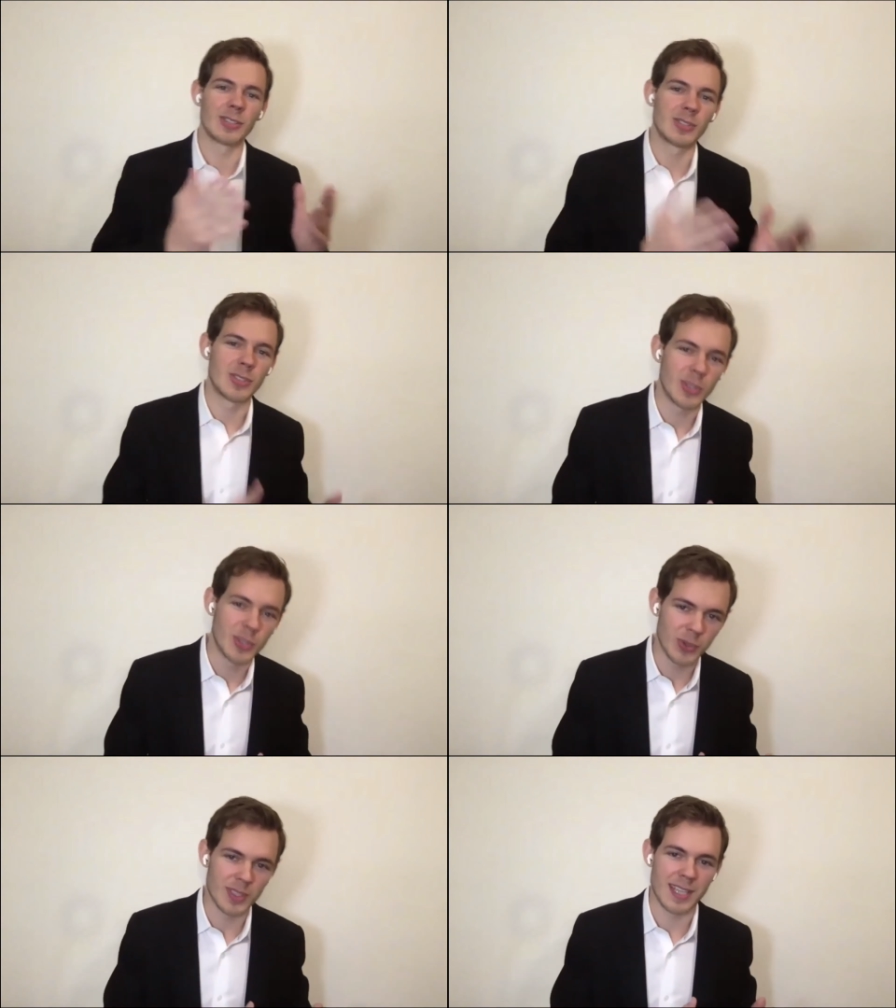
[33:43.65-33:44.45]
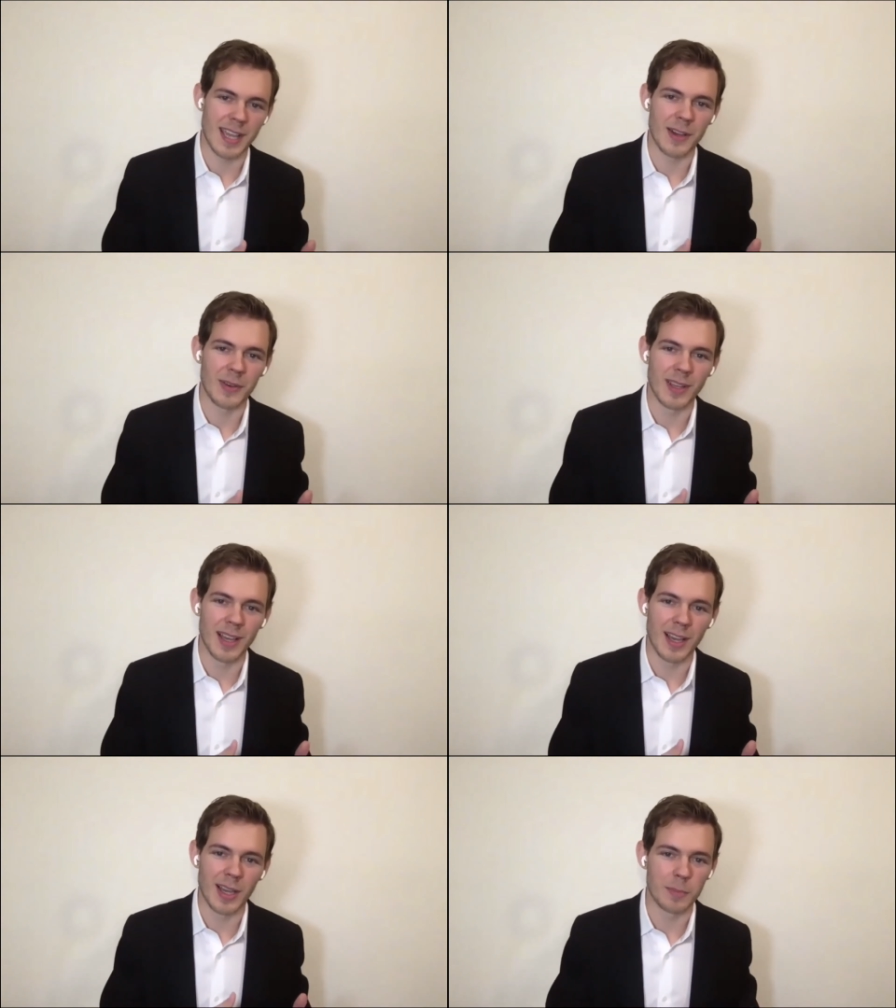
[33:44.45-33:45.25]
to the town
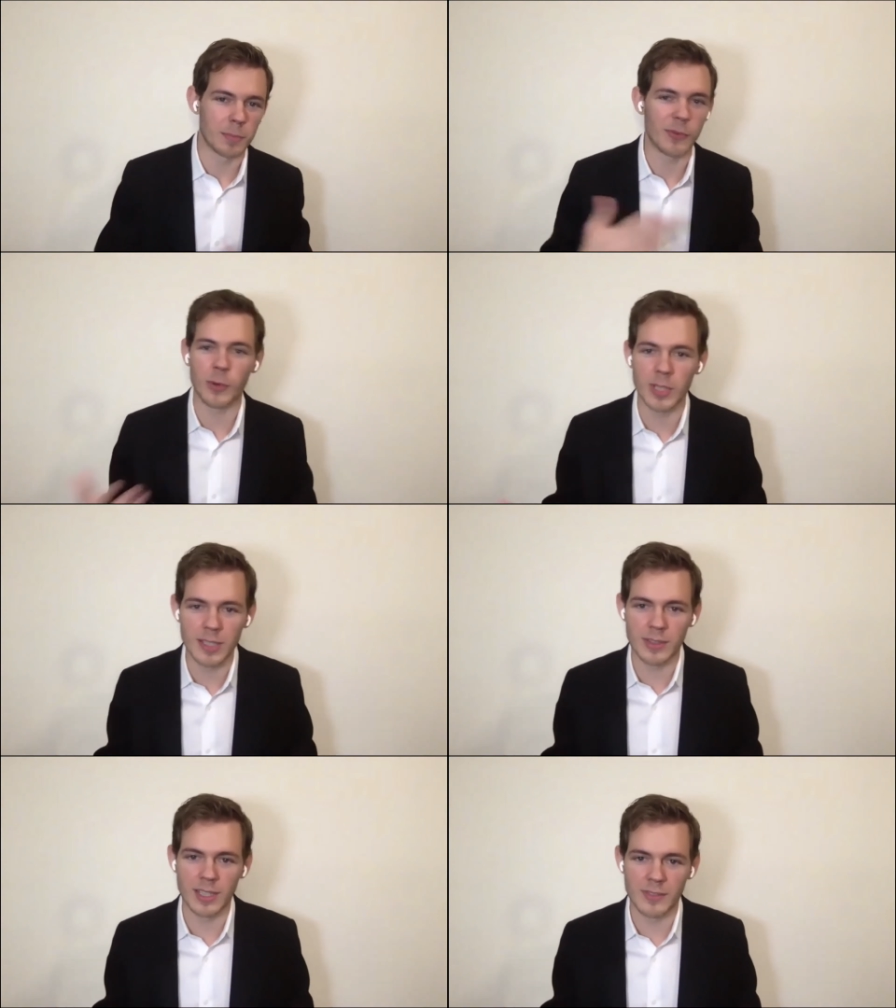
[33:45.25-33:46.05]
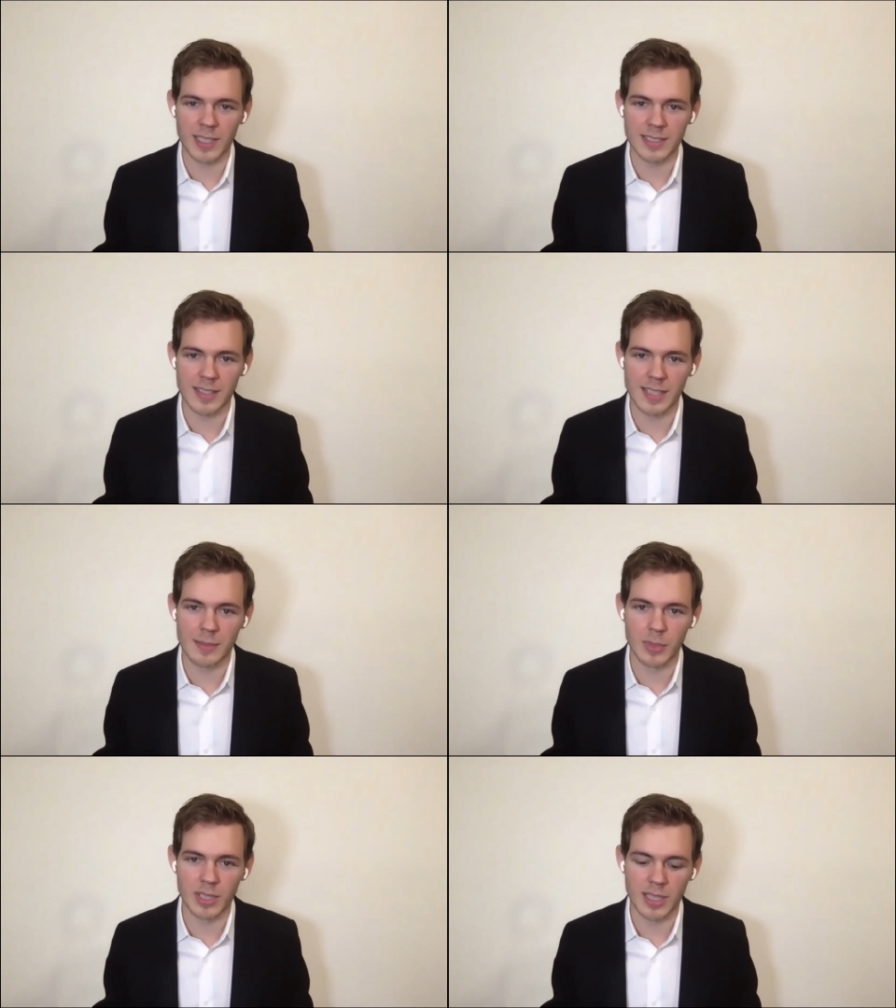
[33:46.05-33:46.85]
before he even invested the $10
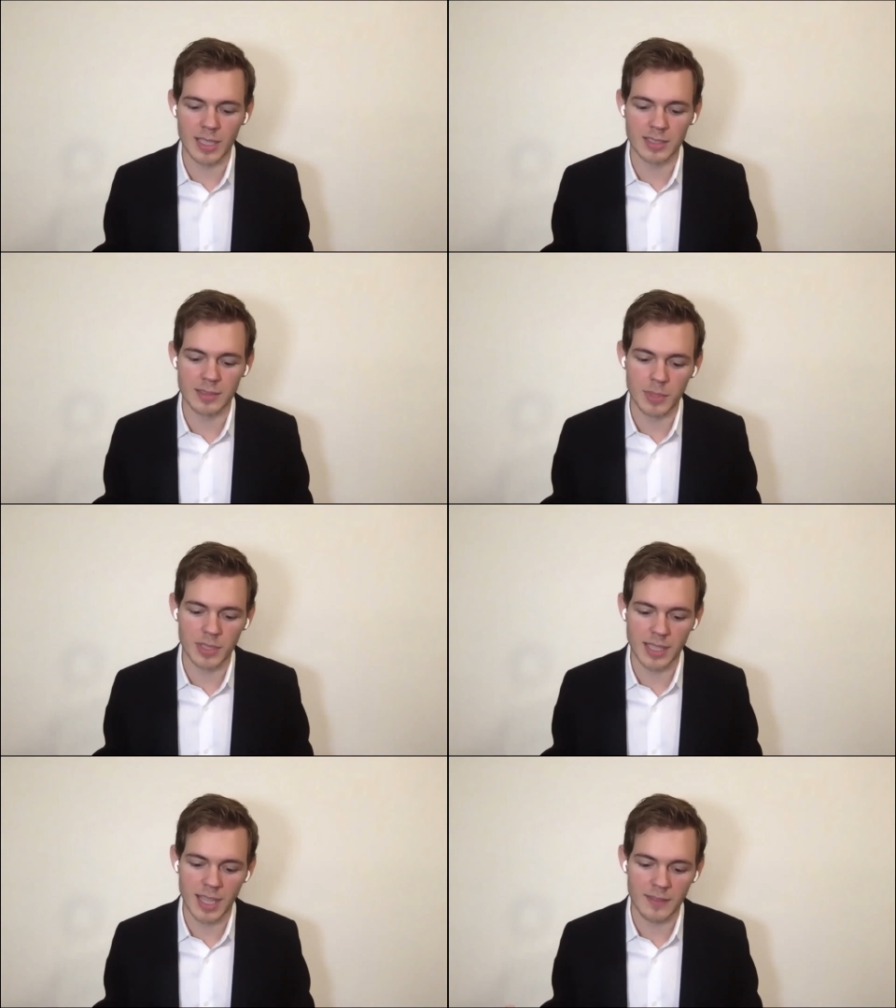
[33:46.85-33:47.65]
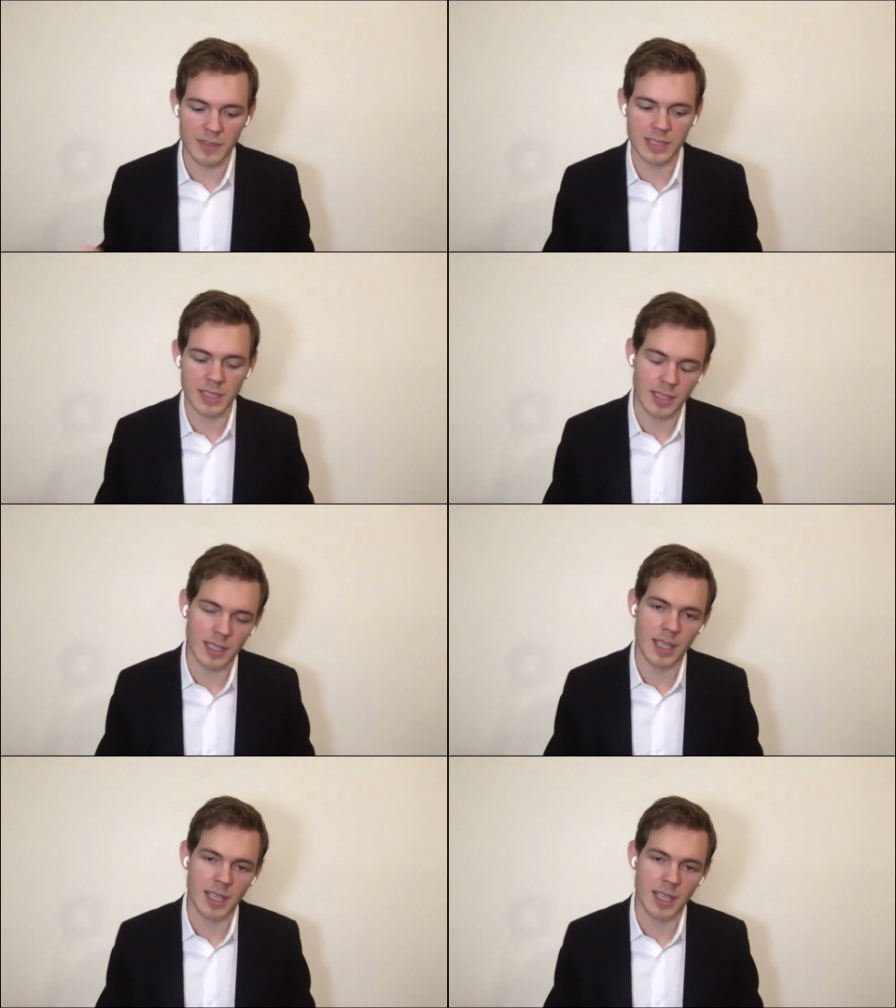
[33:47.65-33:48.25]
million in building that facility.